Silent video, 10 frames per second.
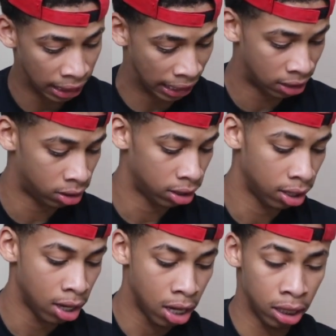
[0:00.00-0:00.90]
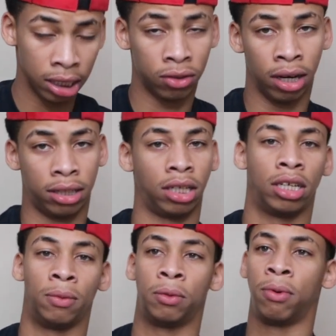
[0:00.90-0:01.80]
this
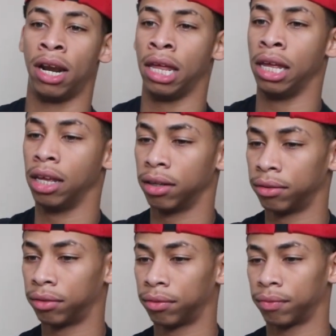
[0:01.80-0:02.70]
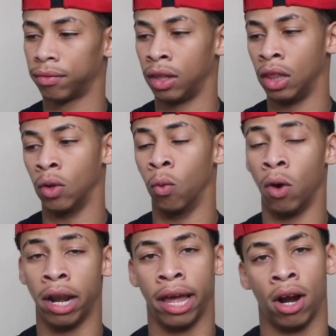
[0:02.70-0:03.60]
relationship was probably the
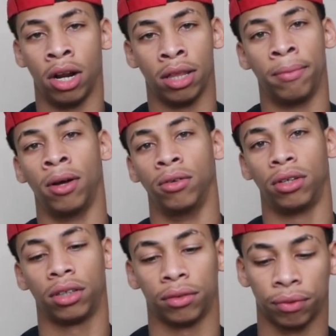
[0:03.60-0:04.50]
one that hurt it the most.